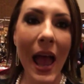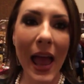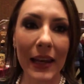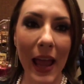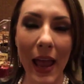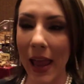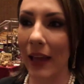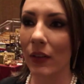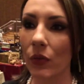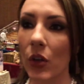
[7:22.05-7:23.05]
and,
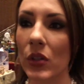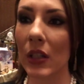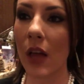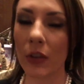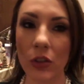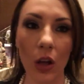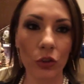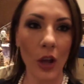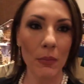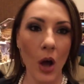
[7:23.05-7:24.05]
and there's another doll
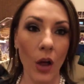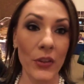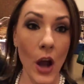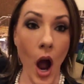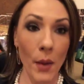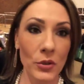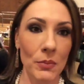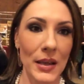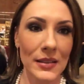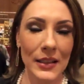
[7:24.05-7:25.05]
shop called The
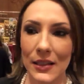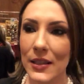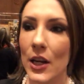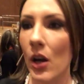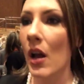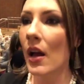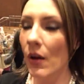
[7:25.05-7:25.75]
Optimist that is here.